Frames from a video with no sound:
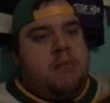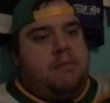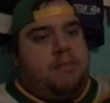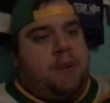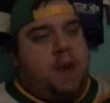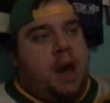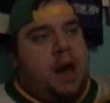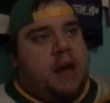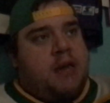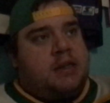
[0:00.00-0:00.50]

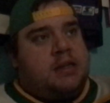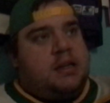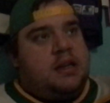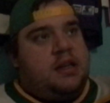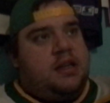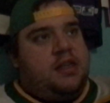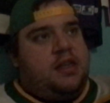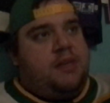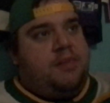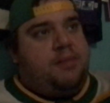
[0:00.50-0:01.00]
But
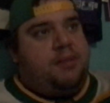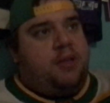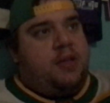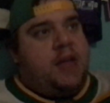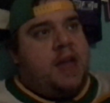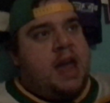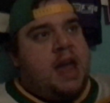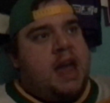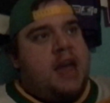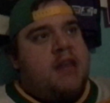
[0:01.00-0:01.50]
the
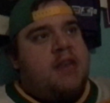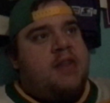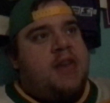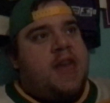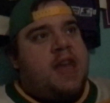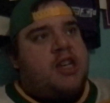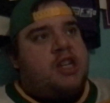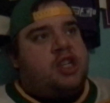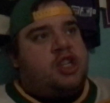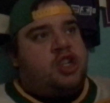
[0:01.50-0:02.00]
play
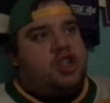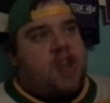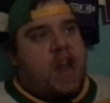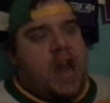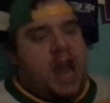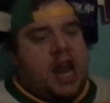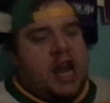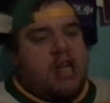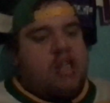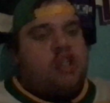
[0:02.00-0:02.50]
that
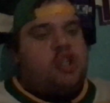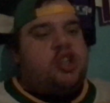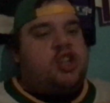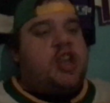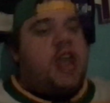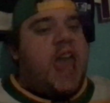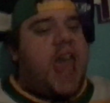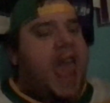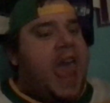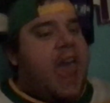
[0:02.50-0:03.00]

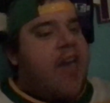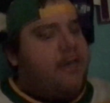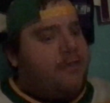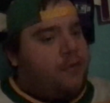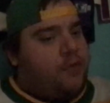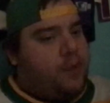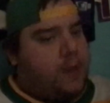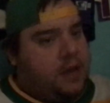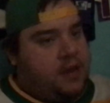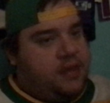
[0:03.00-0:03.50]
changed
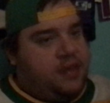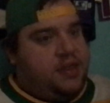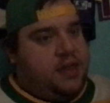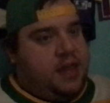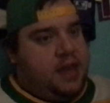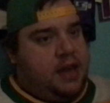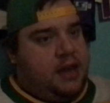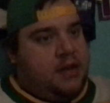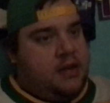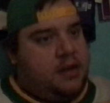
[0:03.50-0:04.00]

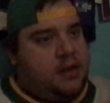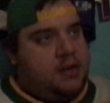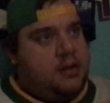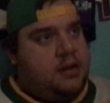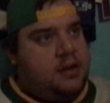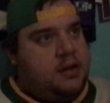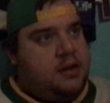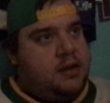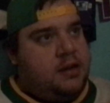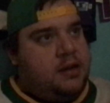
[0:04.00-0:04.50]
everything,
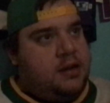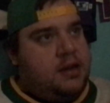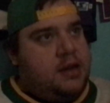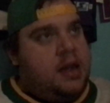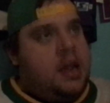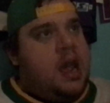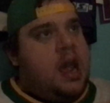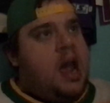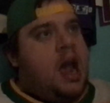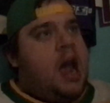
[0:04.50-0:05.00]

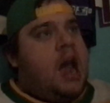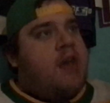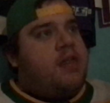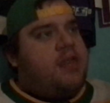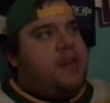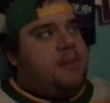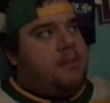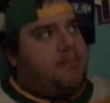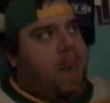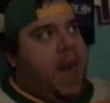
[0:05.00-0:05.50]

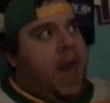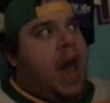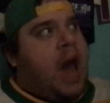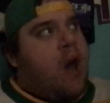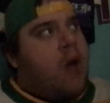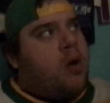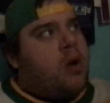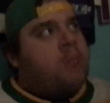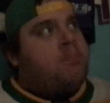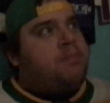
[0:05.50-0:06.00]
the
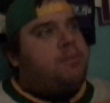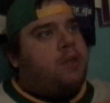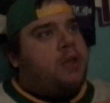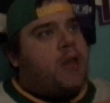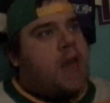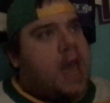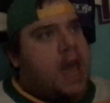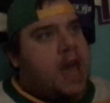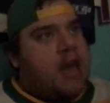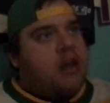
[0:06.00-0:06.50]
power
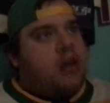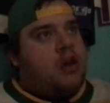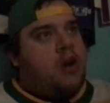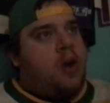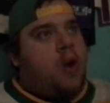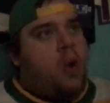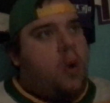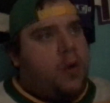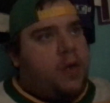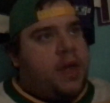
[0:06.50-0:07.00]
play
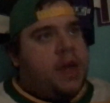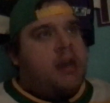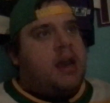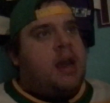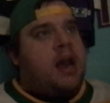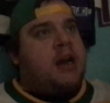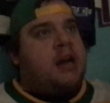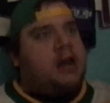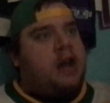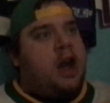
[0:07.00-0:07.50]
goal that
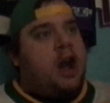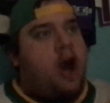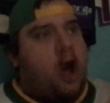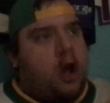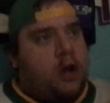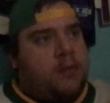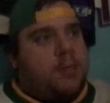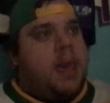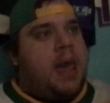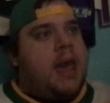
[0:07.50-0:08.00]
got
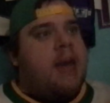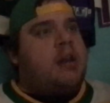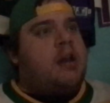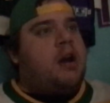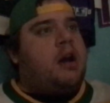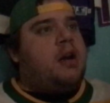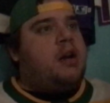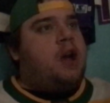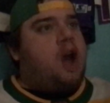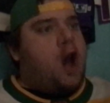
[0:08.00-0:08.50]
called back
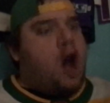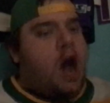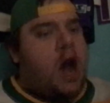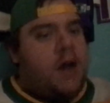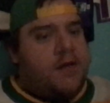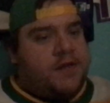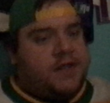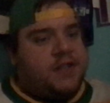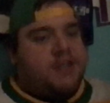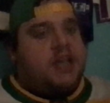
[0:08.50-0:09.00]
on
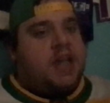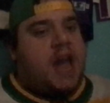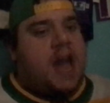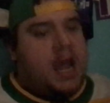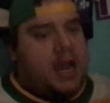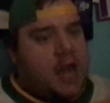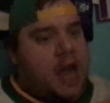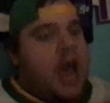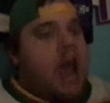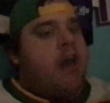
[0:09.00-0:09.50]

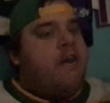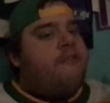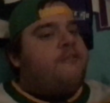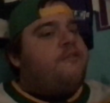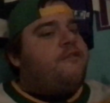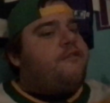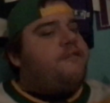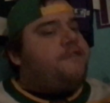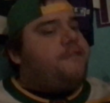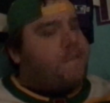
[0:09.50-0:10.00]
offside.
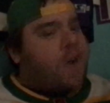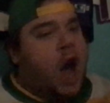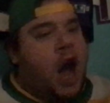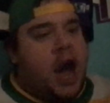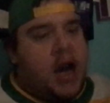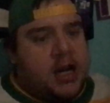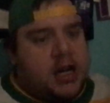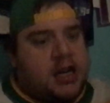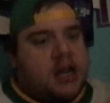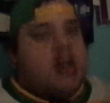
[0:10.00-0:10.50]

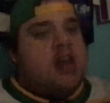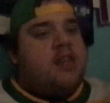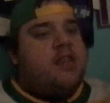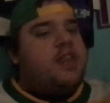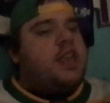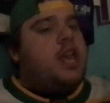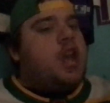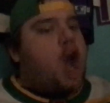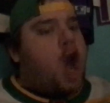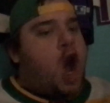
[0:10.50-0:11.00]
Fuck
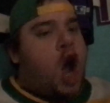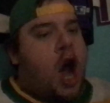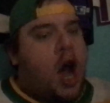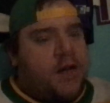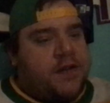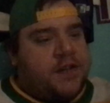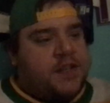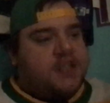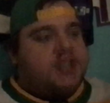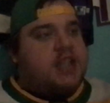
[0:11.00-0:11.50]
the
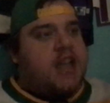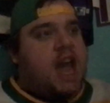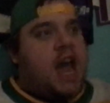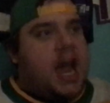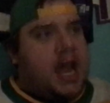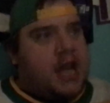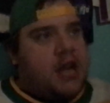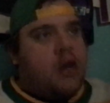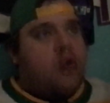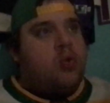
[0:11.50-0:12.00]

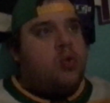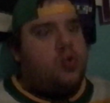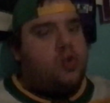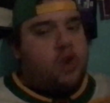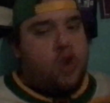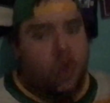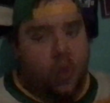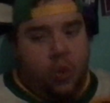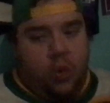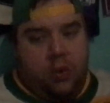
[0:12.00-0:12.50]
offside
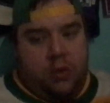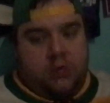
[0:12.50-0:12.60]
rule.